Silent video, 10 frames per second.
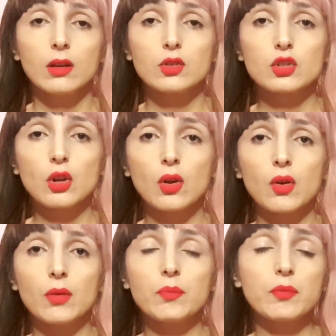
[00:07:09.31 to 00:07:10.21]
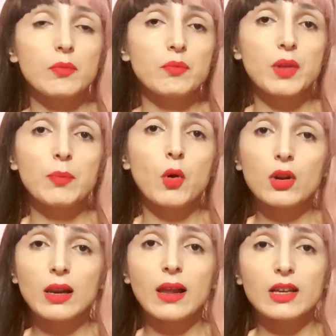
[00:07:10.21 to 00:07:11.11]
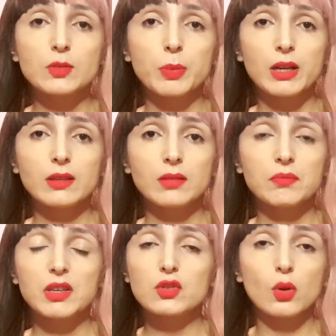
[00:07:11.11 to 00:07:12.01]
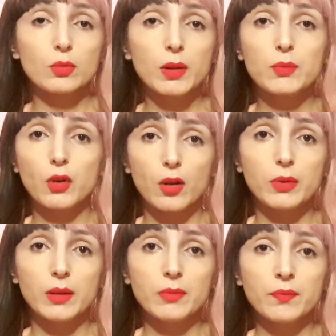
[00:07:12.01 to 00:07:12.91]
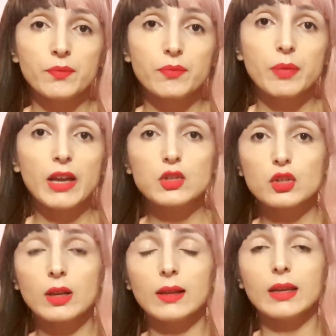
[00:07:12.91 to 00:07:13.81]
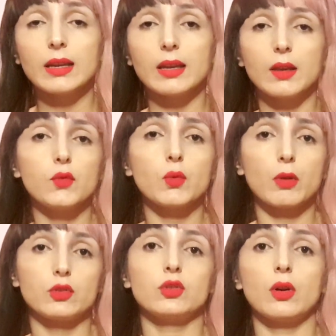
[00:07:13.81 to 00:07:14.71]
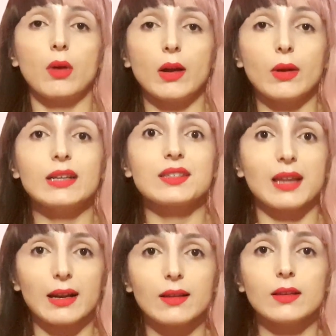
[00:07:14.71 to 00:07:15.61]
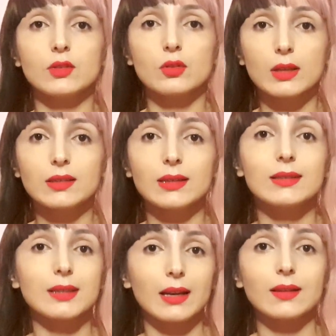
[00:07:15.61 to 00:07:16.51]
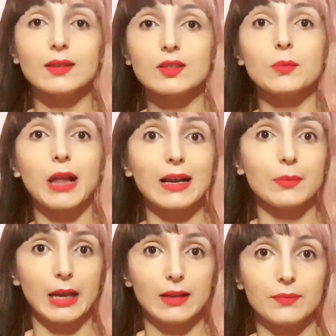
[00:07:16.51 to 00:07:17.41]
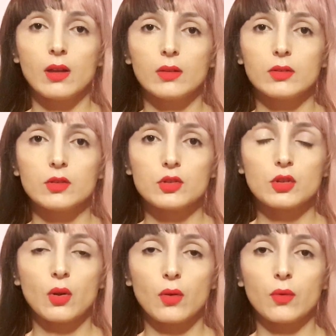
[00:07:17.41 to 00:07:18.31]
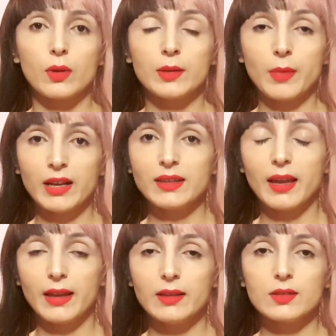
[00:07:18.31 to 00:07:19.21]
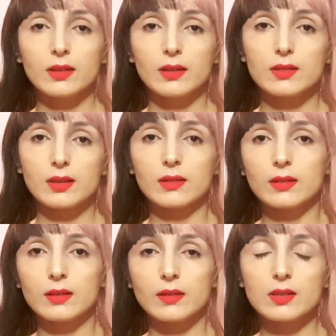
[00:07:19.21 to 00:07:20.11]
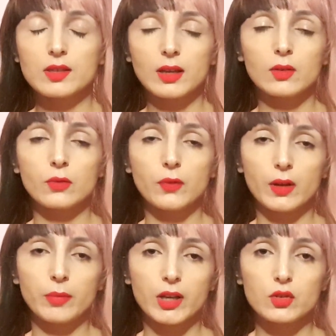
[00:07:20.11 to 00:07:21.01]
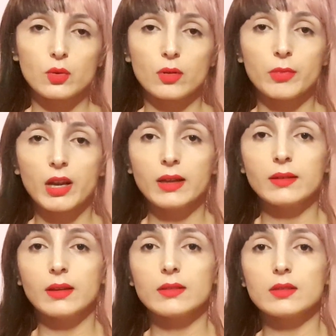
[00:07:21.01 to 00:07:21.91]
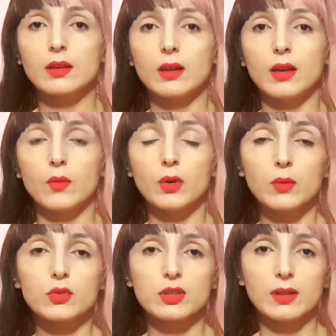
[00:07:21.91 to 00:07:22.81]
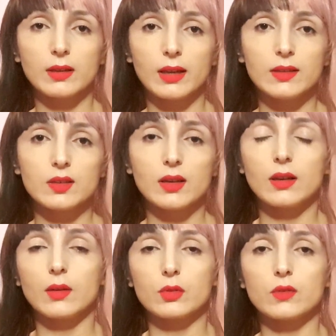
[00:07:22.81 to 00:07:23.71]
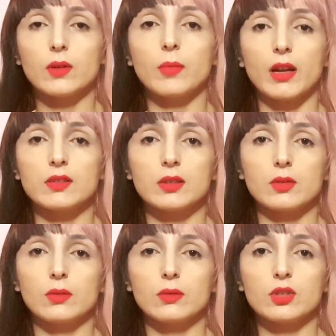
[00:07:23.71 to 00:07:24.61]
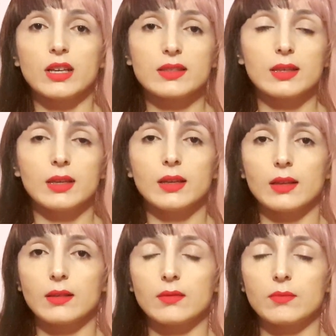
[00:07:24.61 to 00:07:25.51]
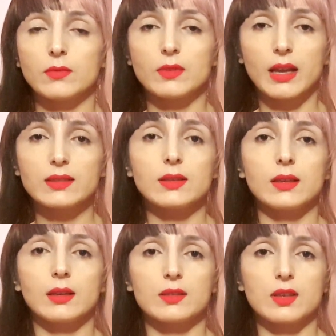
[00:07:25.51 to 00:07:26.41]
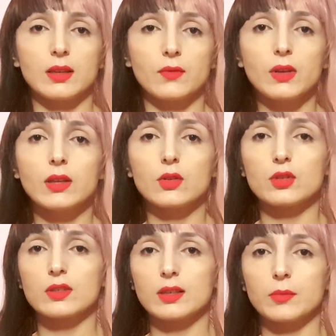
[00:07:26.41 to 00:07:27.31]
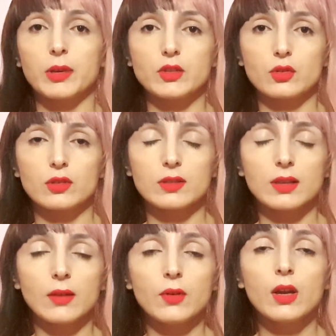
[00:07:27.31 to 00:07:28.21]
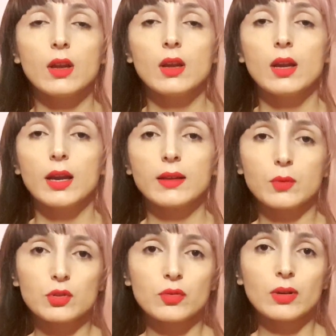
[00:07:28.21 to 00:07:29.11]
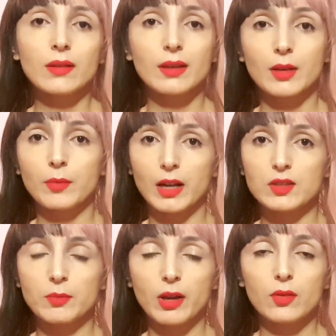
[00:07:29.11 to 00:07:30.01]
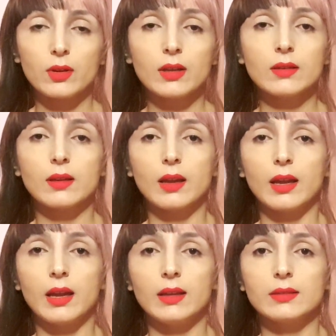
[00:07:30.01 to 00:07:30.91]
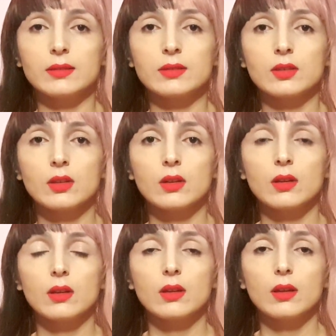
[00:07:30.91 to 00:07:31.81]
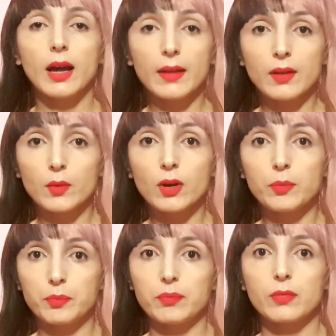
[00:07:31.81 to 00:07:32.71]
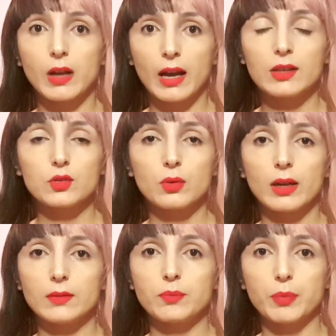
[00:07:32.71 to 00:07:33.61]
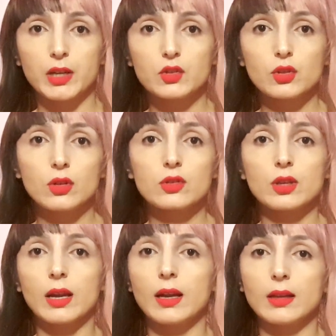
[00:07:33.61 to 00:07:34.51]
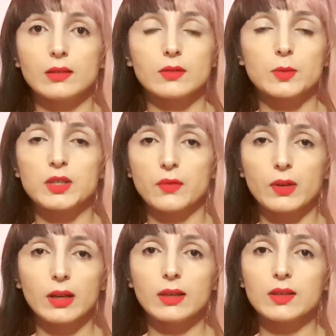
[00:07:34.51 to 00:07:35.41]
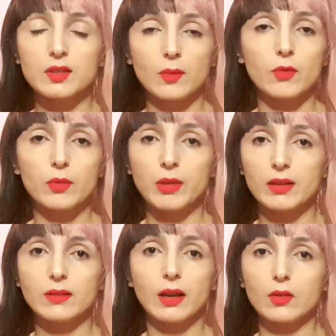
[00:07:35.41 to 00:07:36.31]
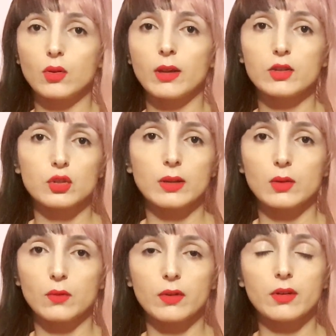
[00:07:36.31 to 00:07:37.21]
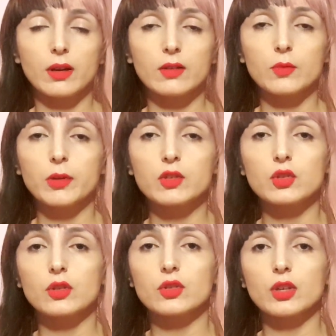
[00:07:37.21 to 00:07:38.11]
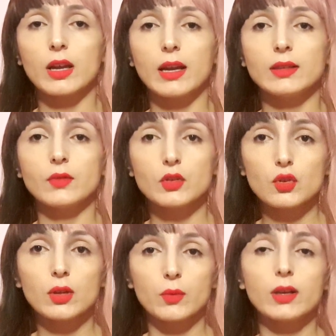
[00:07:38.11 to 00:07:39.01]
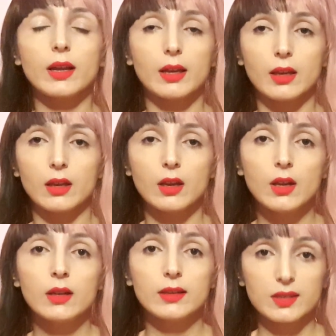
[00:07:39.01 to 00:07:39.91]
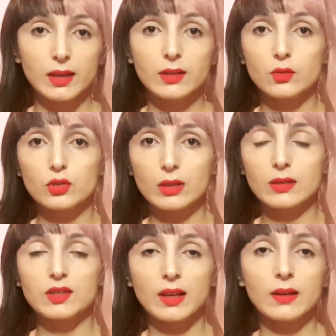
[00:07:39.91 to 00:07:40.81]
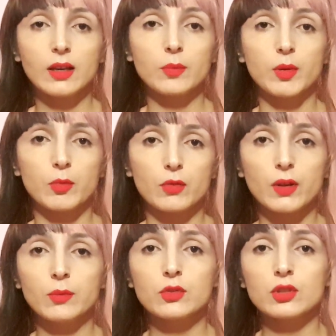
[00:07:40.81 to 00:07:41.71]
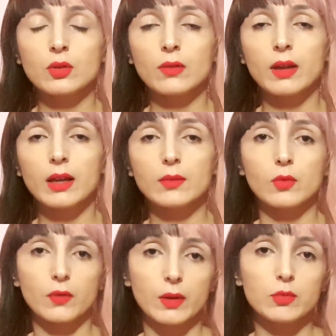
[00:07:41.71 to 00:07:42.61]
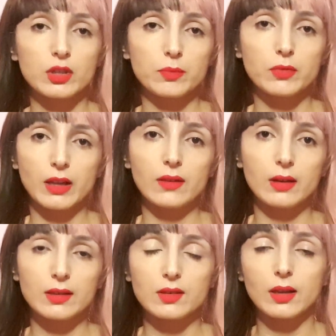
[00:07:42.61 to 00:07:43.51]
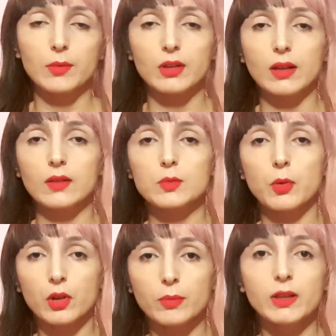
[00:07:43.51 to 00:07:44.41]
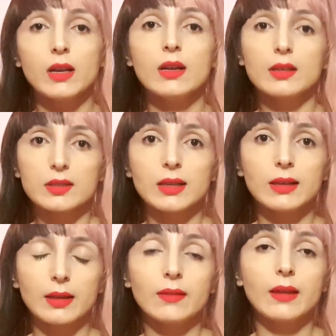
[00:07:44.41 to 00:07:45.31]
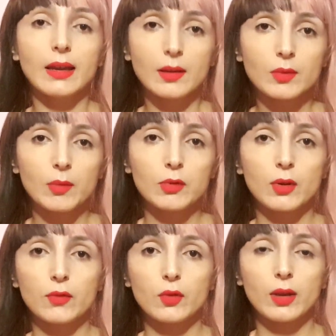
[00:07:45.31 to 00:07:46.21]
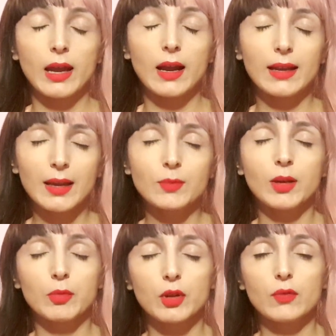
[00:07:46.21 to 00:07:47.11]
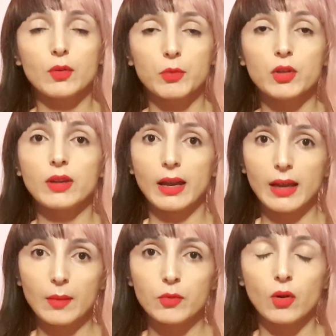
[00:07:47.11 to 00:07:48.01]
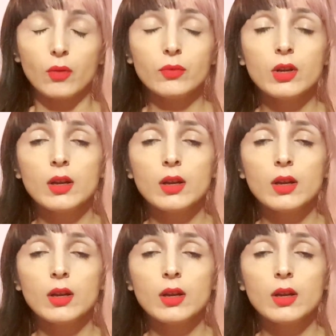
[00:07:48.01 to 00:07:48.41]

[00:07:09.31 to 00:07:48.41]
So the moral aspect is not my problem. Personally, if you want to know how I started into this, it started as a blackmail. So in my case, it started, there is a kind of fun backstory behind it. When I was a teenager, I was very much into sexting and texting and sending videos and sending pictures and stuff. And I wasn't really thinking much about it, and there were guys who had pictures, and specifically some of them had a entire collection, like over 300 pictures. And eventually when I decided to start the channel and be more famous and all that, more famous, like 10th rate celebrity at this point, but still in the IMWF community I am known.